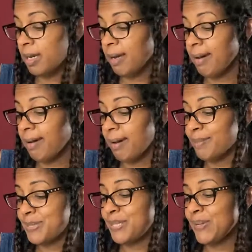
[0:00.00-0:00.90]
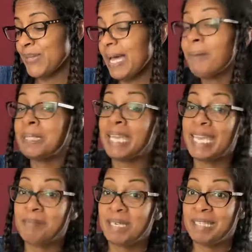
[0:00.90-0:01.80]
So that one
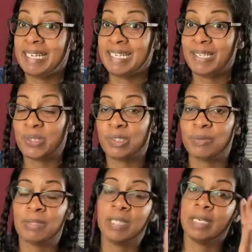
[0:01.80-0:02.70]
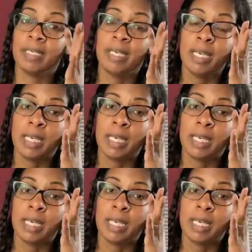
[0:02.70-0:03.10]
came in and I started reading it.